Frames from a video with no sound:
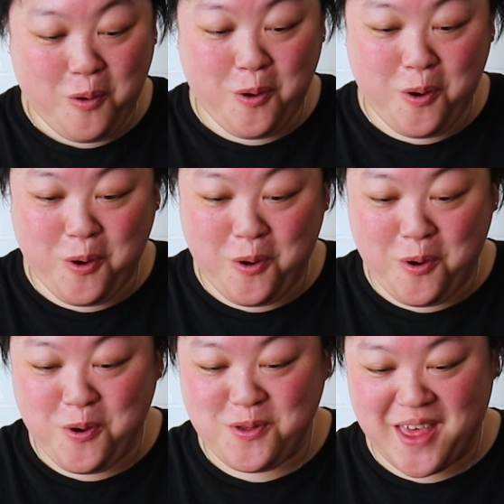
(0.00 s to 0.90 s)
Woo,
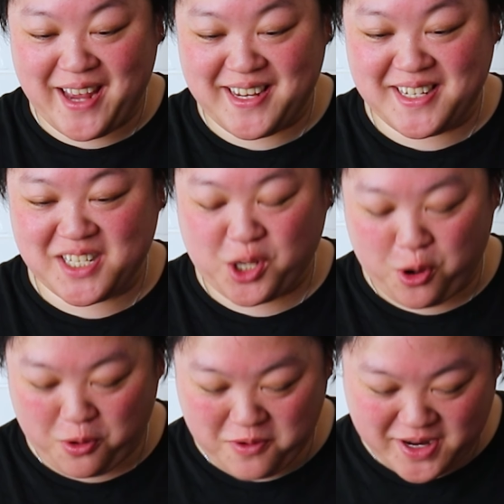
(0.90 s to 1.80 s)
that is
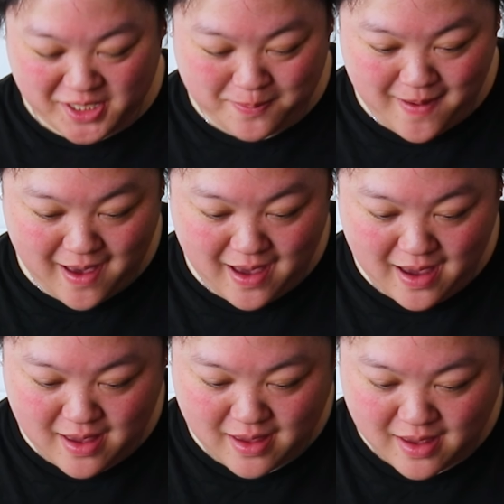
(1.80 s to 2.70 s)

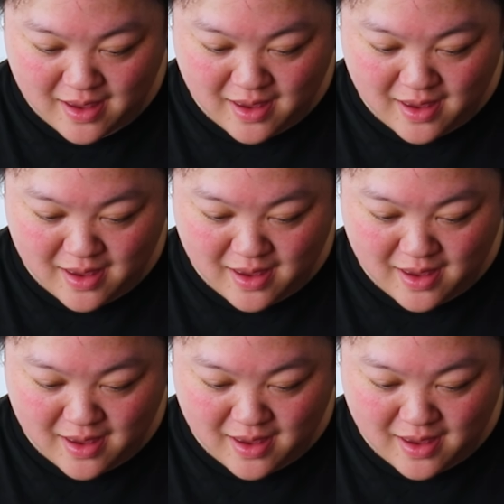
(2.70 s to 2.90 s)
crispy!